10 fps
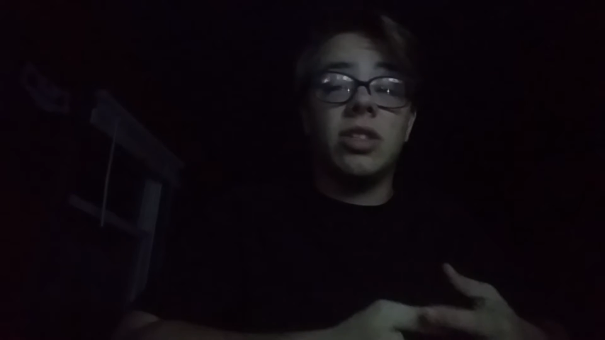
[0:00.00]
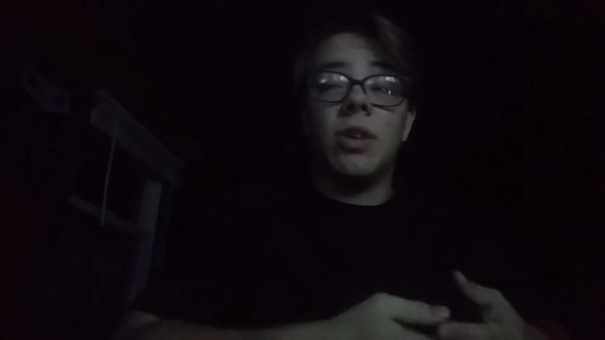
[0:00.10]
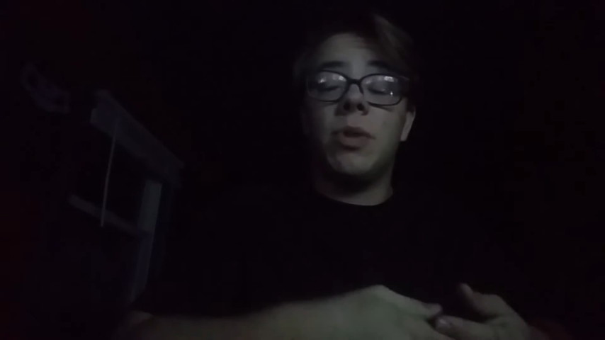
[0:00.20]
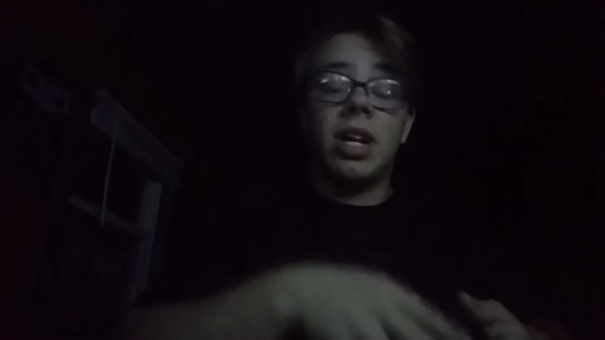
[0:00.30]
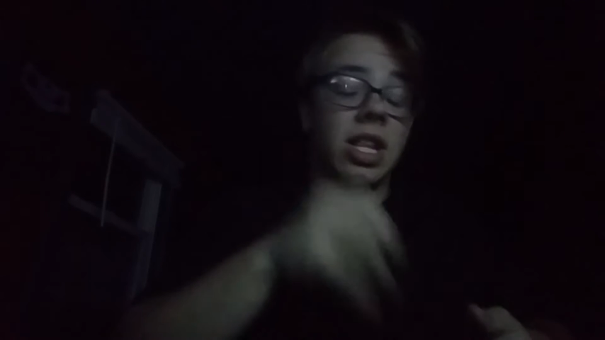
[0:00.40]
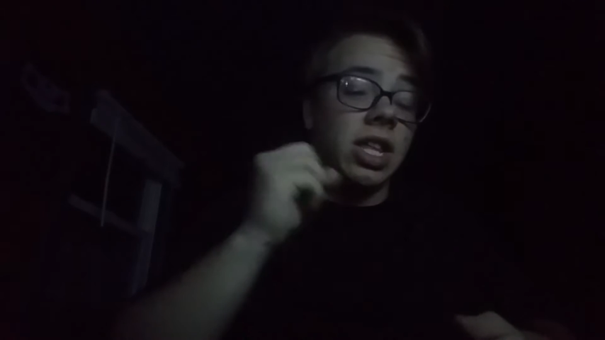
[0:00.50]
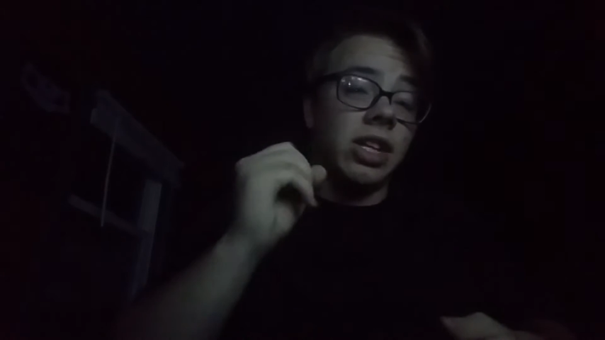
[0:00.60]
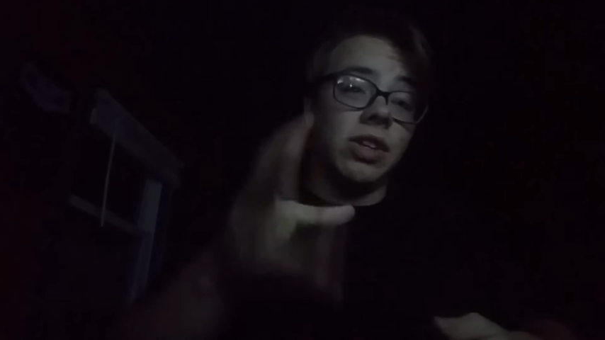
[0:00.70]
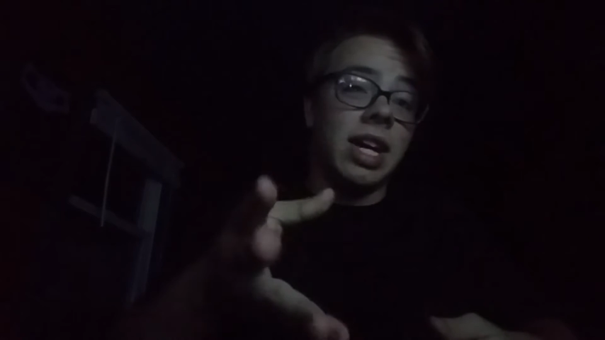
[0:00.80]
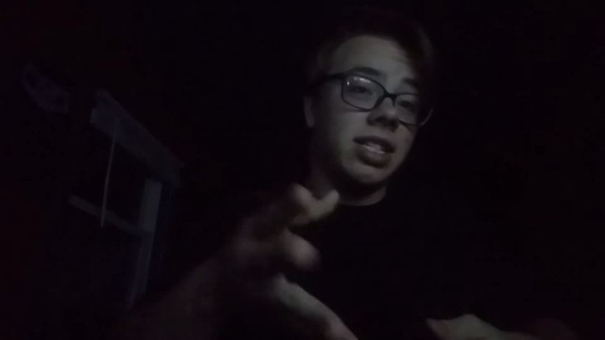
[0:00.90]
So I wanted to
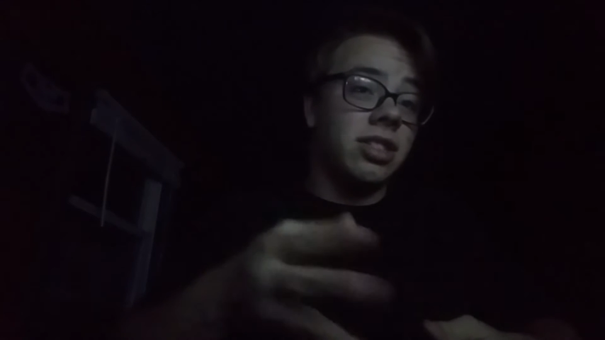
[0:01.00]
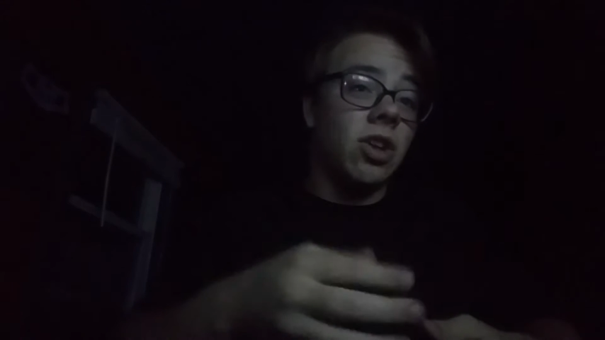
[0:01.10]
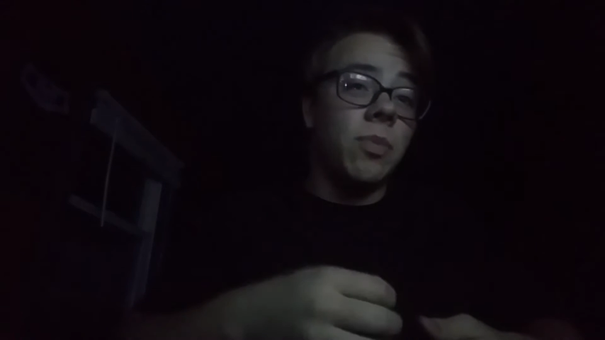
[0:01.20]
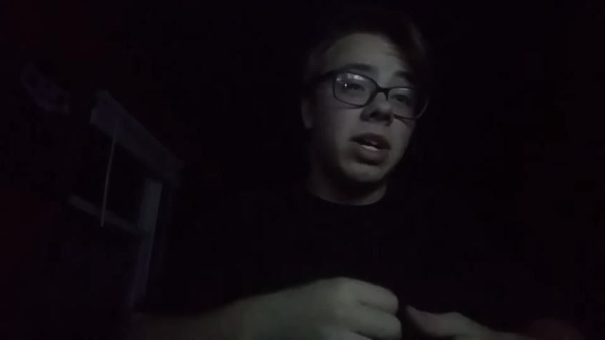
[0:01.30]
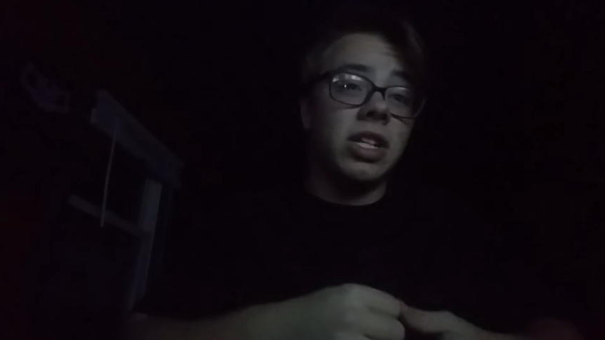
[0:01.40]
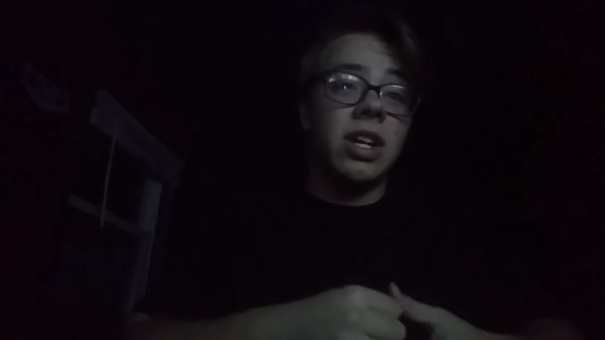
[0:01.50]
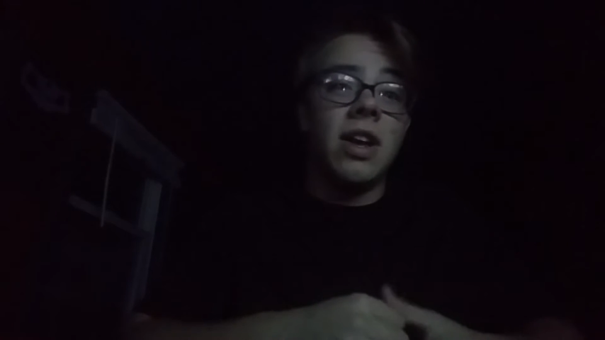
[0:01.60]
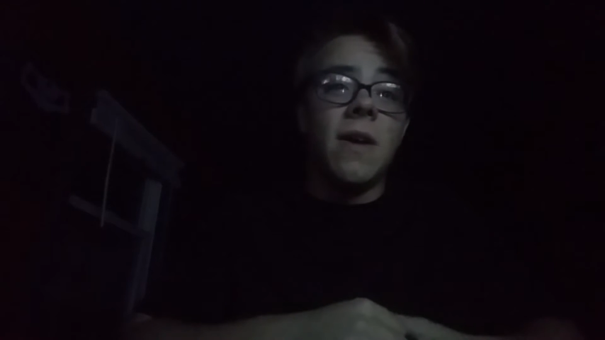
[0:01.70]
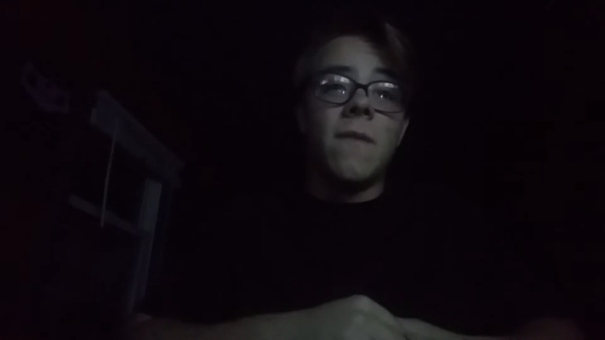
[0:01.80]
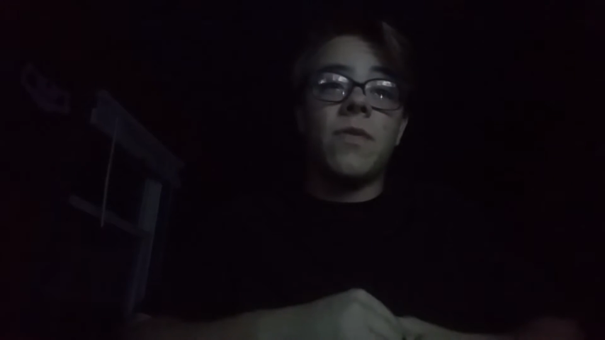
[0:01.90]
thank you guys so much
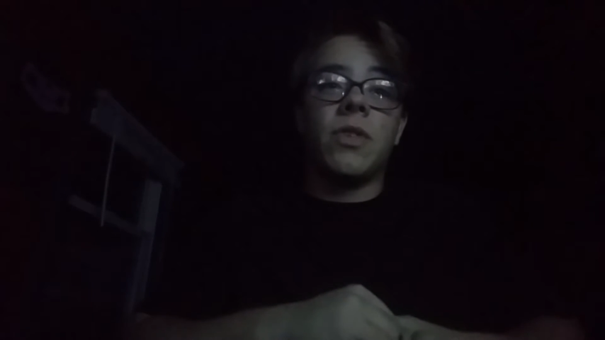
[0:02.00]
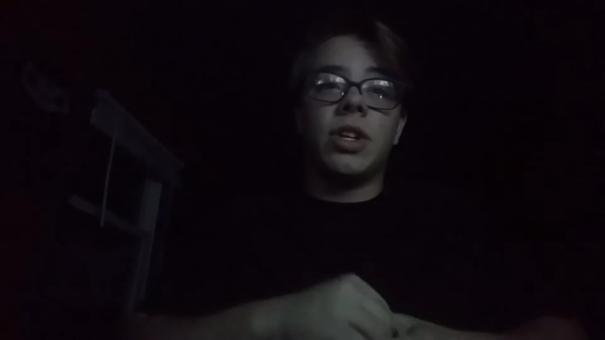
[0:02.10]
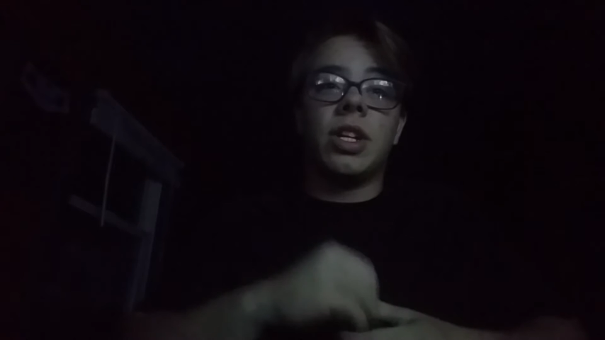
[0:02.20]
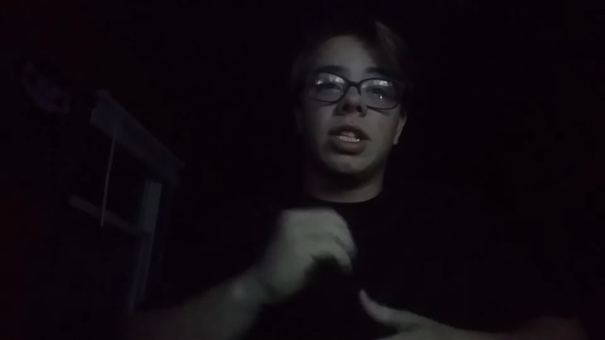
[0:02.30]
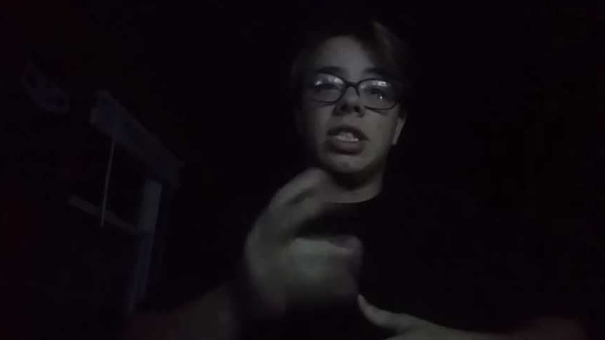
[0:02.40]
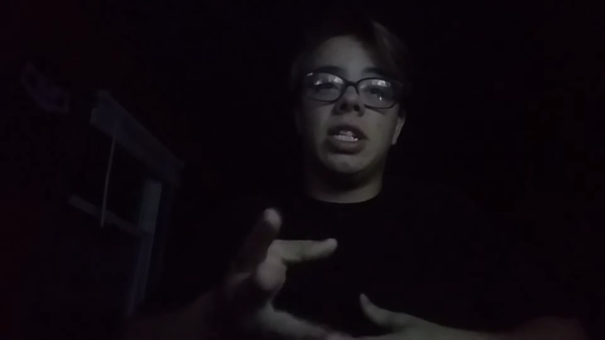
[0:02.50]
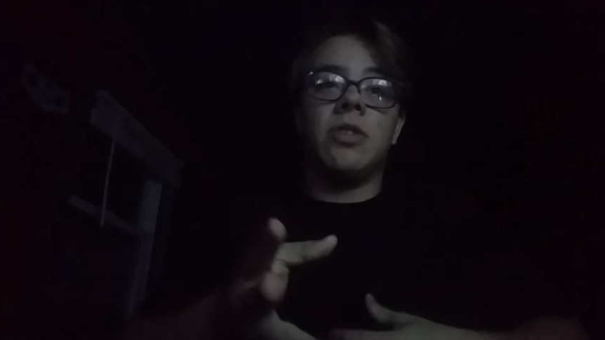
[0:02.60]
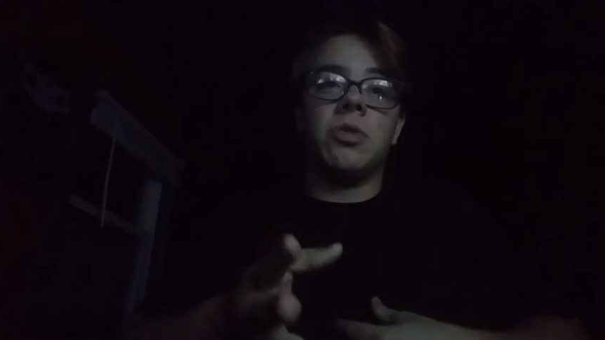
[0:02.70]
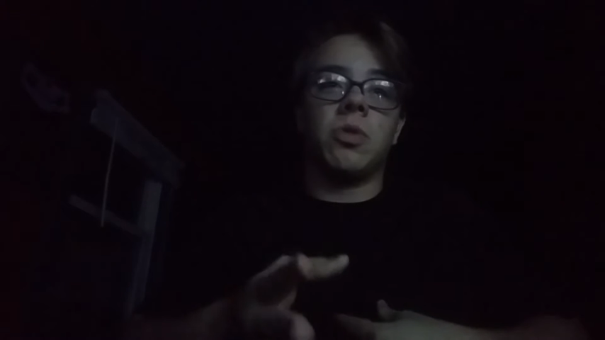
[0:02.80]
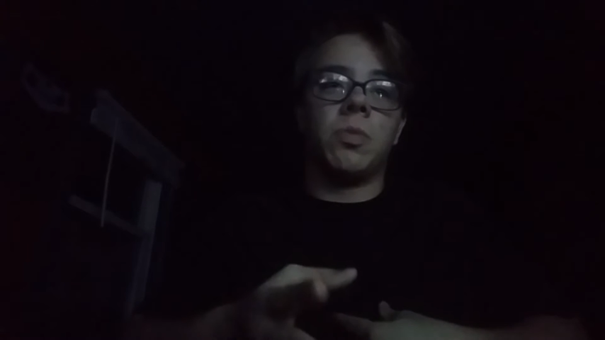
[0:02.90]
for your
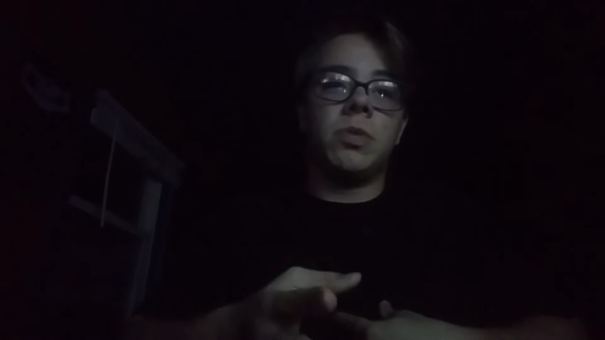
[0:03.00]
continuous